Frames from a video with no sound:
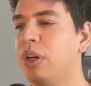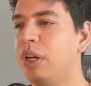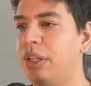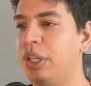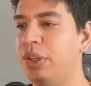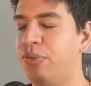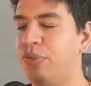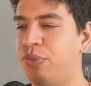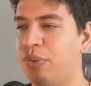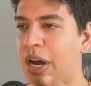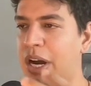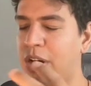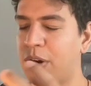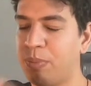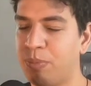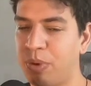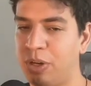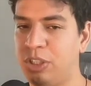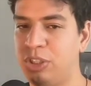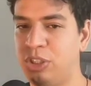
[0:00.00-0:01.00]
if a
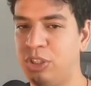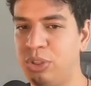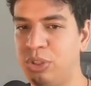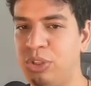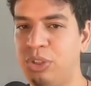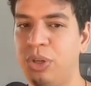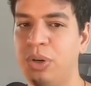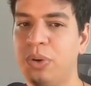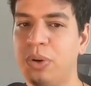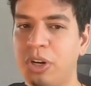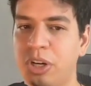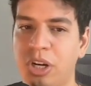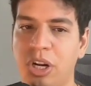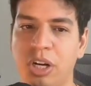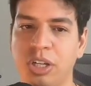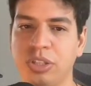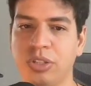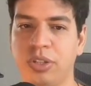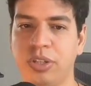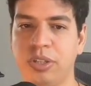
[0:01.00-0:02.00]
component should show or
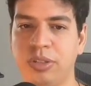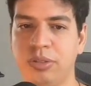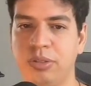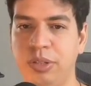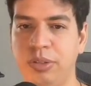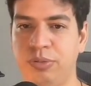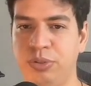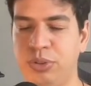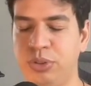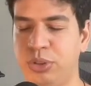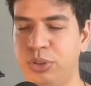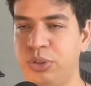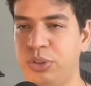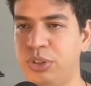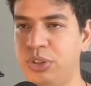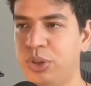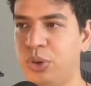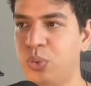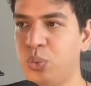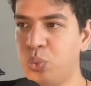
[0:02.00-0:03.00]
not, or if you should
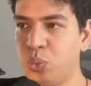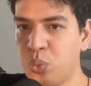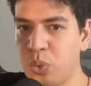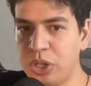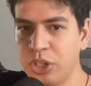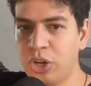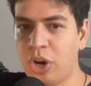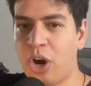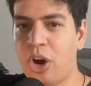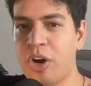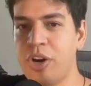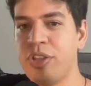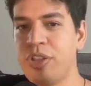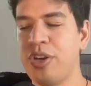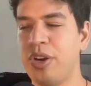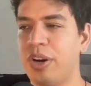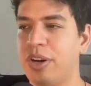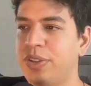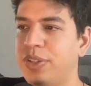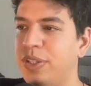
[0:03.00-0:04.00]
show one or
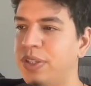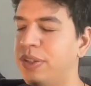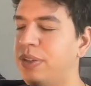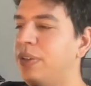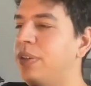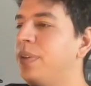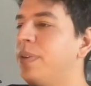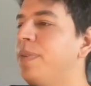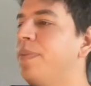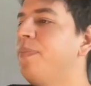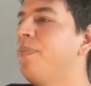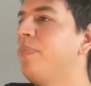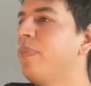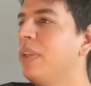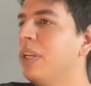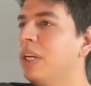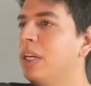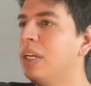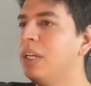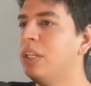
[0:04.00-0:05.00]
the other.
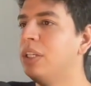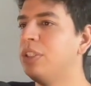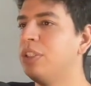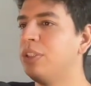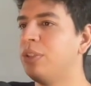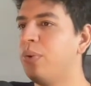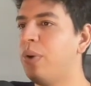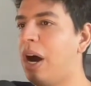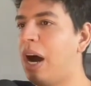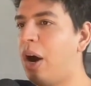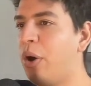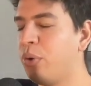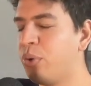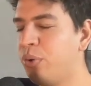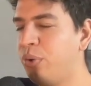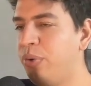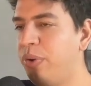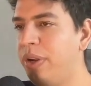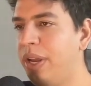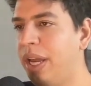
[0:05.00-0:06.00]
So I'll
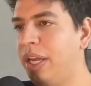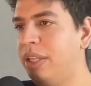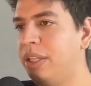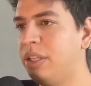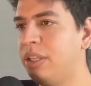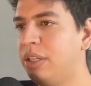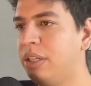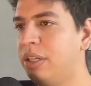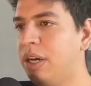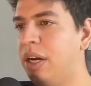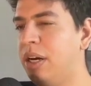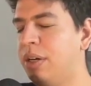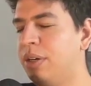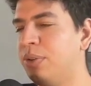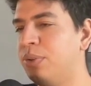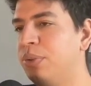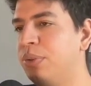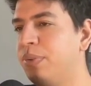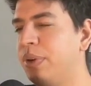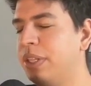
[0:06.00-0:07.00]
create a
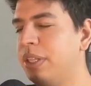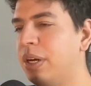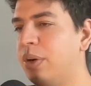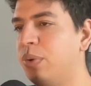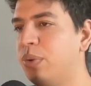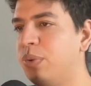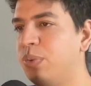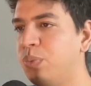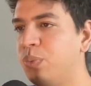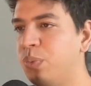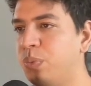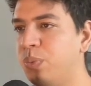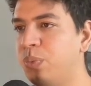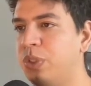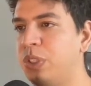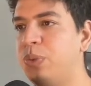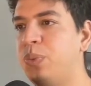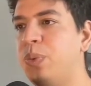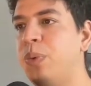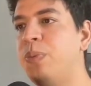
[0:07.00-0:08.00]
hook right now,
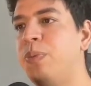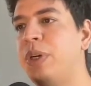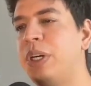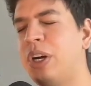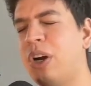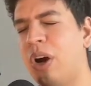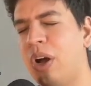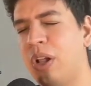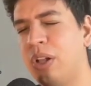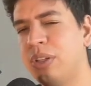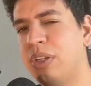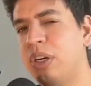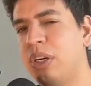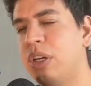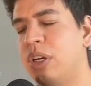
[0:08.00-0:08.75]
which will be called